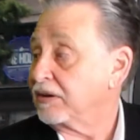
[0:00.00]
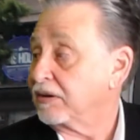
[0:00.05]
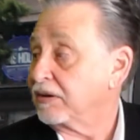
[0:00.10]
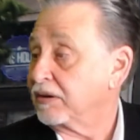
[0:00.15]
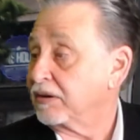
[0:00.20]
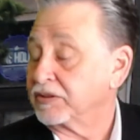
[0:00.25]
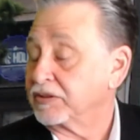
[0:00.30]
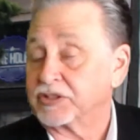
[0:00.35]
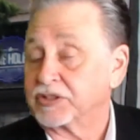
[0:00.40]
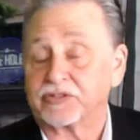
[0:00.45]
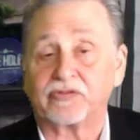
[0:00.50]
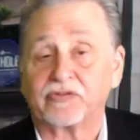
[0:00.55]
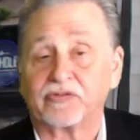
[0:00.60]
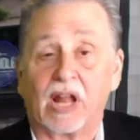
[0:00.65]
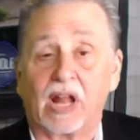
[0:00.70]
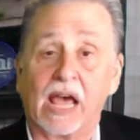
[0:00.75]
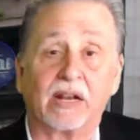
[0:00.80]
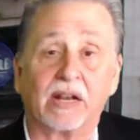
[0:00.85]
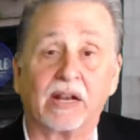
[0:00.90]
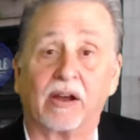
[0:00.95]
are just
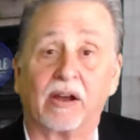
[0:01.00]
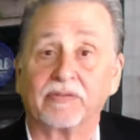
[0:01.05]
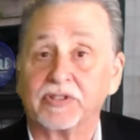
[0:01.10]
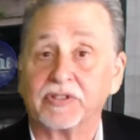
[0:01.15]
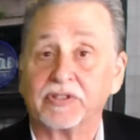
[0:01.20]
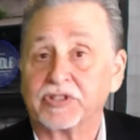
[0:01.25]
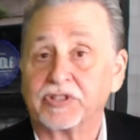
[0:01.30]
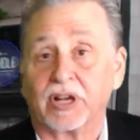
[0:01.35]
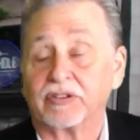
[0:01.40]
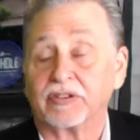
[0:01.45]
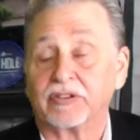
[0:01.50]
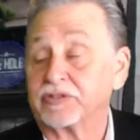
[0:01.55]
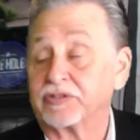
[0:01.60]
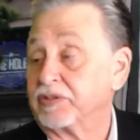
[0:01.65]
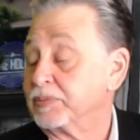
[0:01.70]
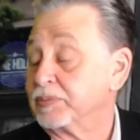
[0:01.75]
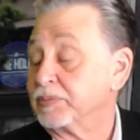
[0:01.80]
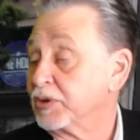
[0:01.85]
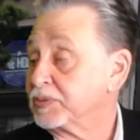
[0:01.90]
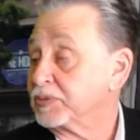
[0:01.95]
flying off the shelves for
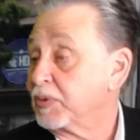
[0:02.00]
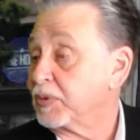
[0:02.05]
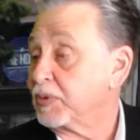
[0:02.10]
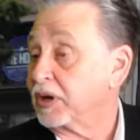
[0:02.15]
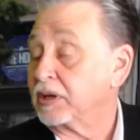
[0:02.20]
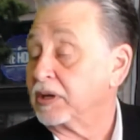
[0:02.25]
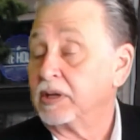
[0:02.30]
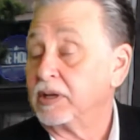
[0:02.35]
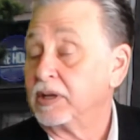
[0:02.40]
the most part.